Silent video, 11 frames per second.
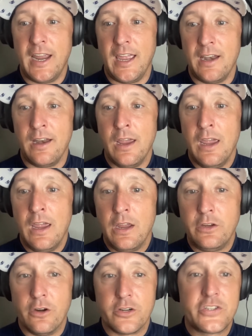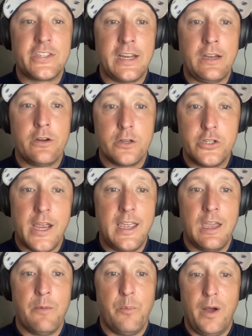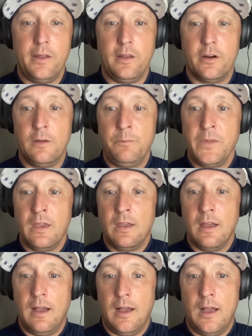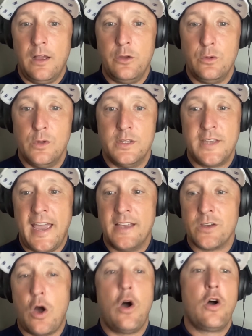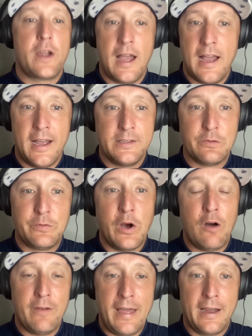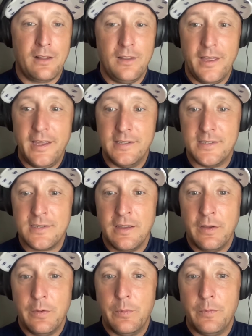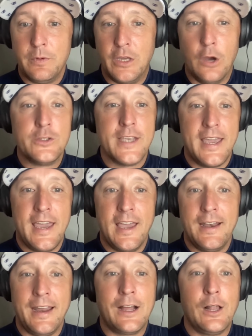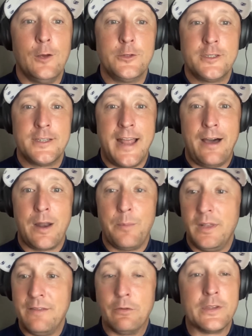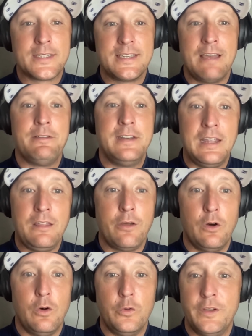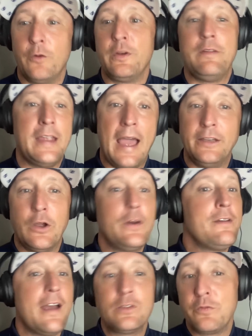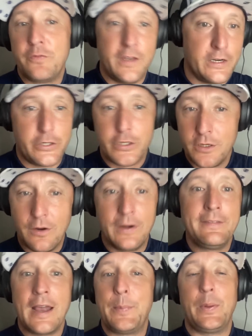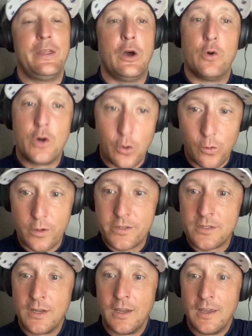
and your senior J.M. Butler, who has all kinds of golf accolades, goes ahead and closes it out, I believe, on the 17th hole. Don't even have to finish. Don't even got to play the whole course.